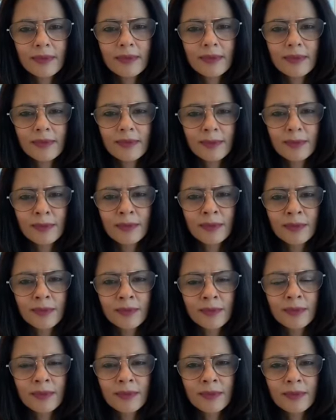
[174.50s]

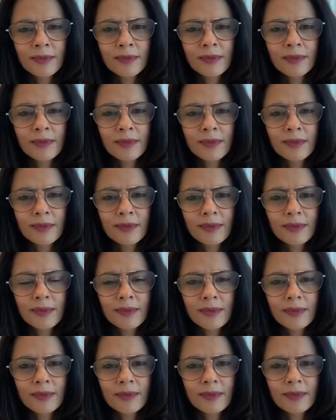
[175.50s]

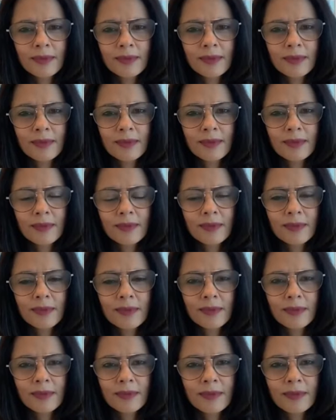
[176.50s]

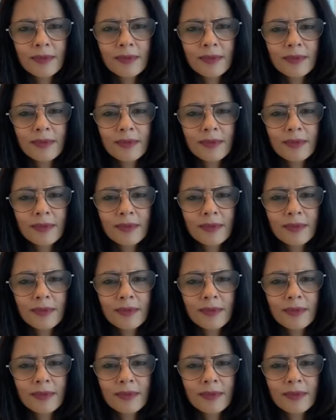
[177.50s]
This person isn't speaking.